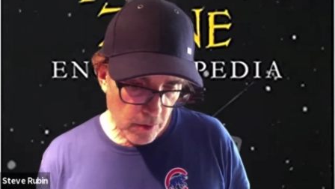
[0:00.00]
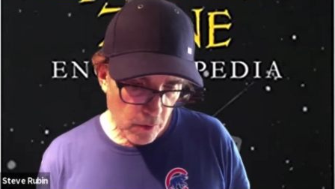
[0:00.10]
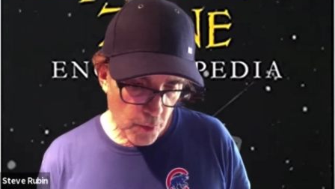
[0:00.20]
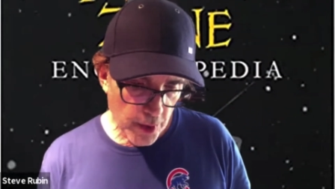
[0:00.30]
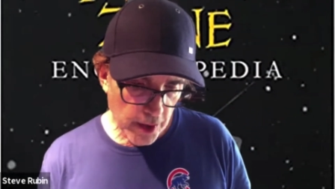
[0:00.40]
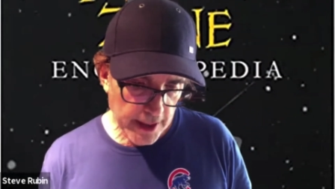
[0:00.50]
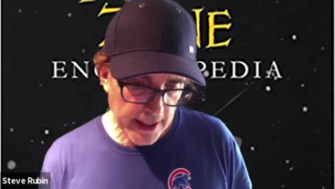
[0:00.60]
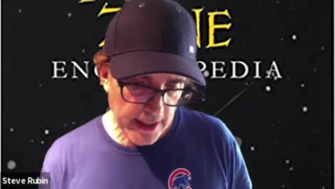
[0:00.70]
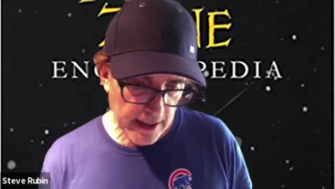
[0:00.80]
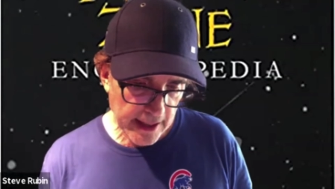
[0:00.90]

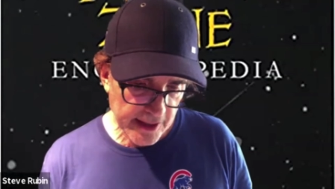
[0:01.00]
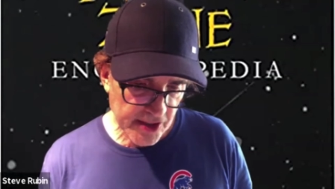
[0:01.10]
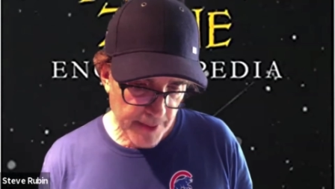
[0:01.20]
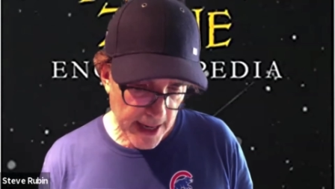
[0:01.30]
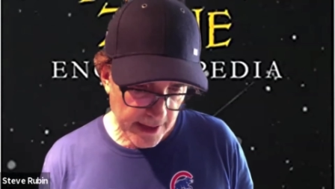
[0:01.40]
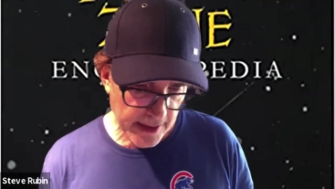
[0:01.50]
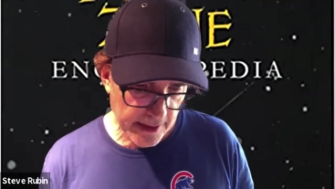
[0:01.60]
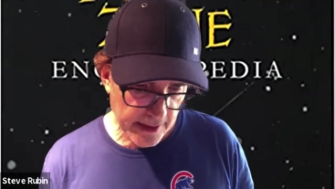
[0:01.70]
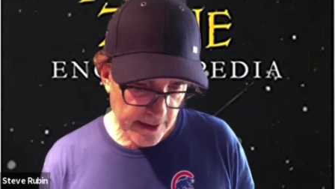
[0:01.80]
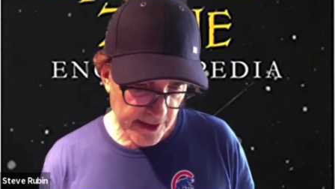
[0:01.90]
really
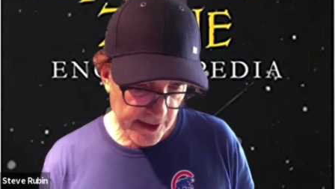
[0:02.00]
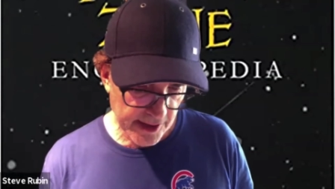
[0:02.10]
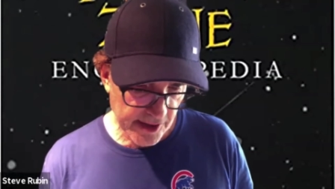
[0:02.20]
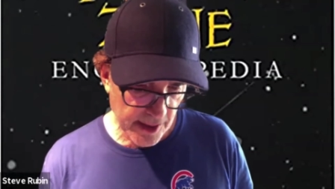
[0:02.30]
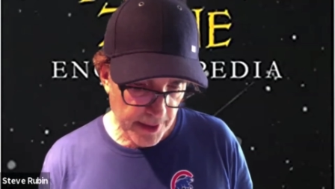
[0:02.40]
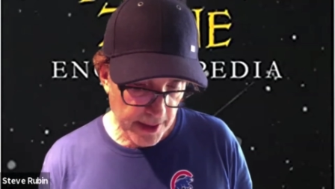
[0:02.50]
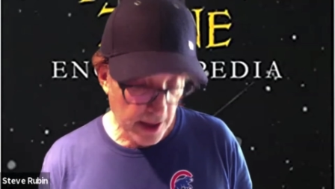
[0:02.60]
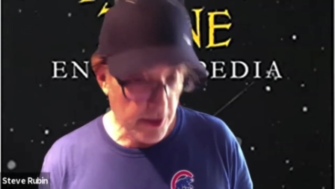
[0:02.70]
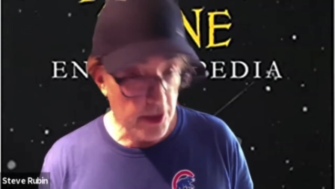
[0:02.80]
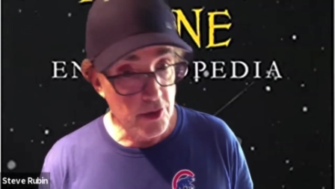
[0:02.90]
expected to see something
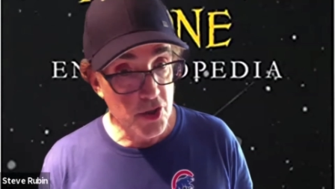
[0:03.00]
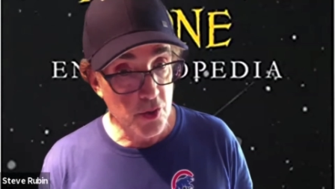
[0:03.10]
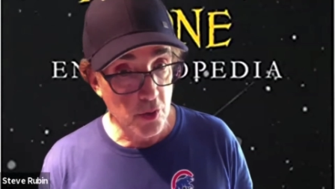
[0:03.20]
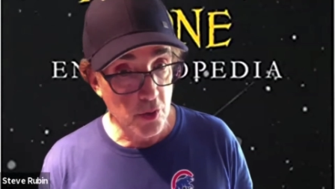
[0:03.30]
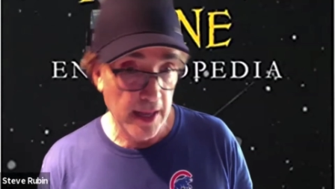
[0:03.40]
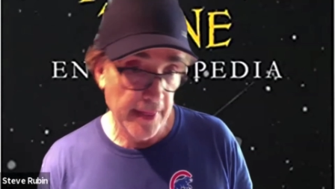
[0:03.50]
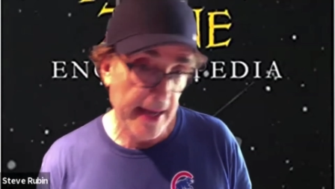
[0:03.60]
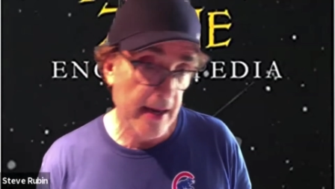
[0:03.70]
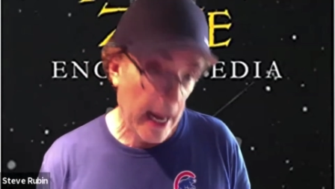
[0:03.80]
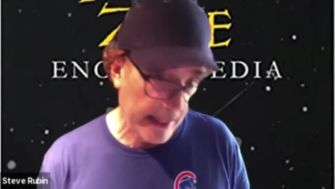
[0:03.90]
unusual, and they
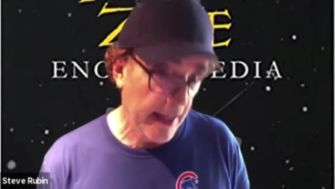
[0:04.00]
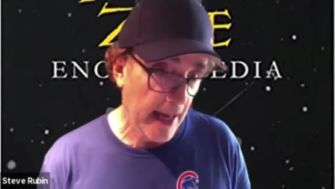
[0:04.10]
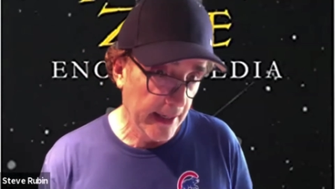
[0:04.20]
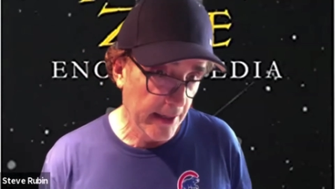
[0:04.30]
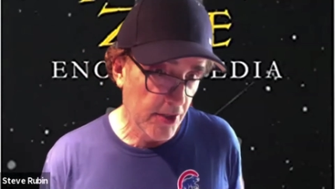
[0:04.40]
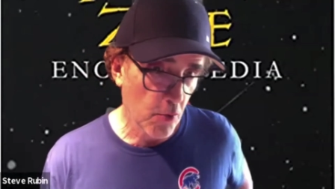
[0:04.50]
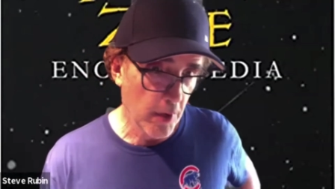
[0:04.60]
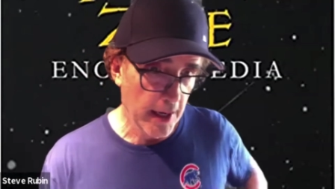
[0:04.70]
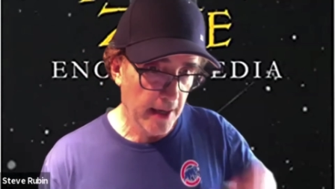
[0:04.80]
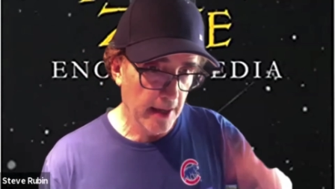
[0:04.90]
got that each week.